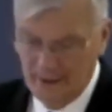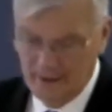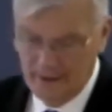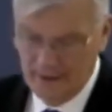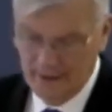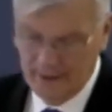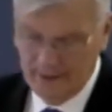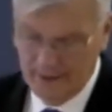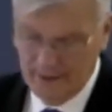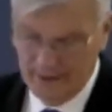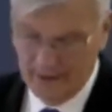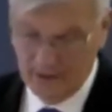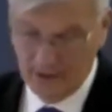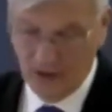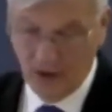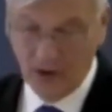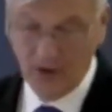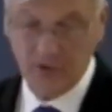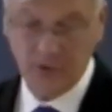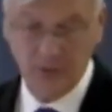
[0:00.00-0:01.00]
And
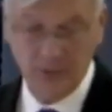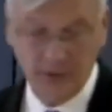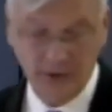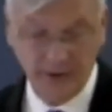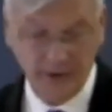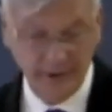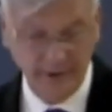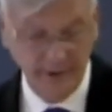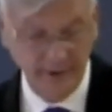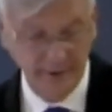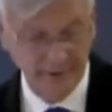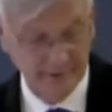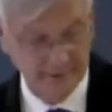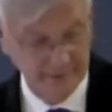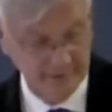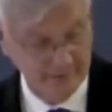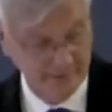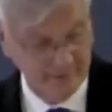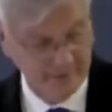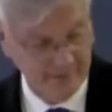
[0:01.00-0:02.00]
ultimately,
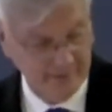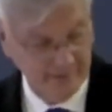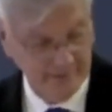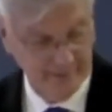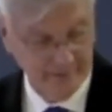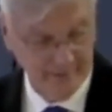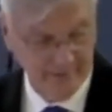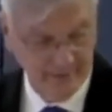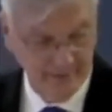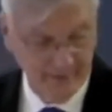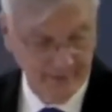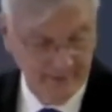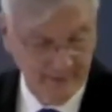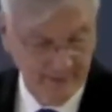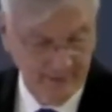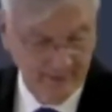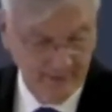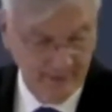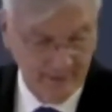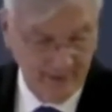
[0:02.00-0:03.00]

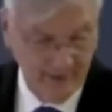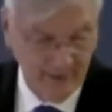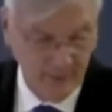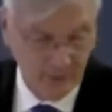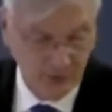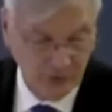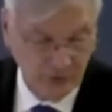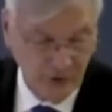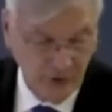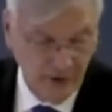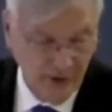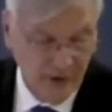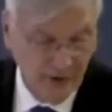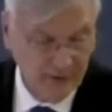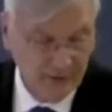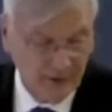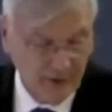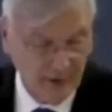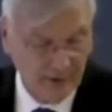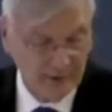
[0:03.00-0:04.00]
I am saying
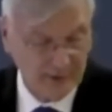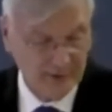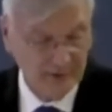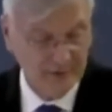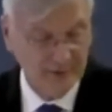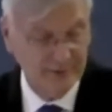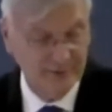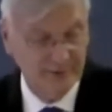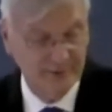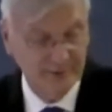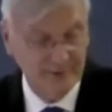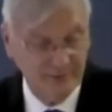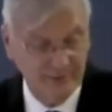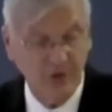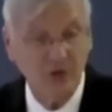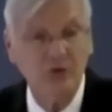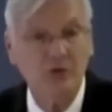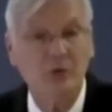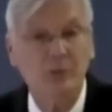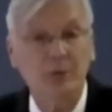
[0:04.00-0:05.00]
that this
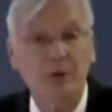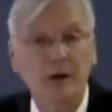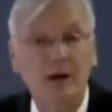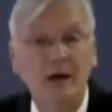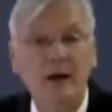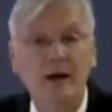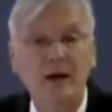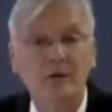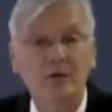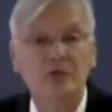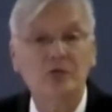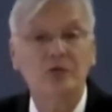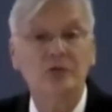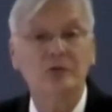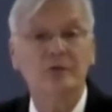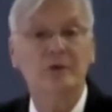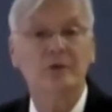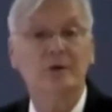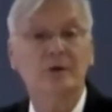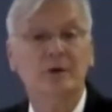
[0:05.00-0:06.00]
applies
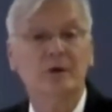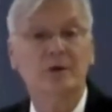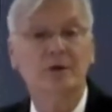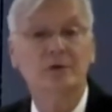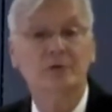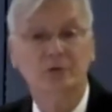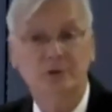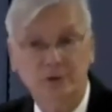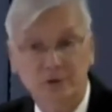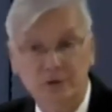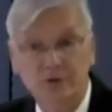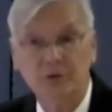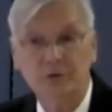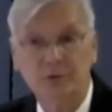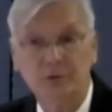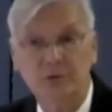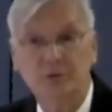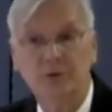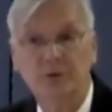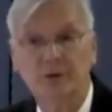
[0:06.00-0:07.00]
to you
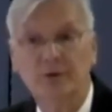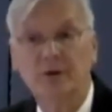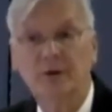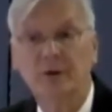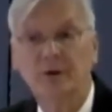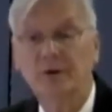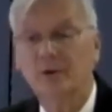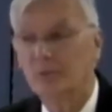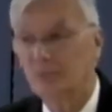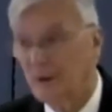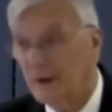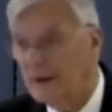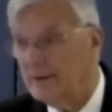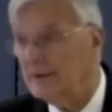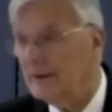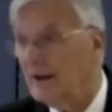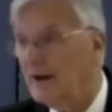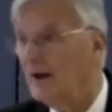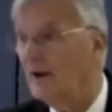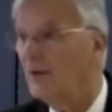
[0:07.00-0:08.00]
right
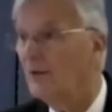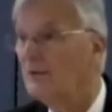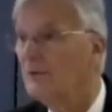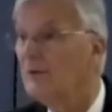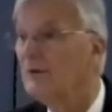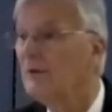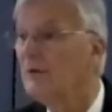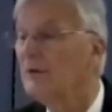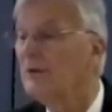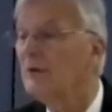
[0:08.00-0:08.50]
now who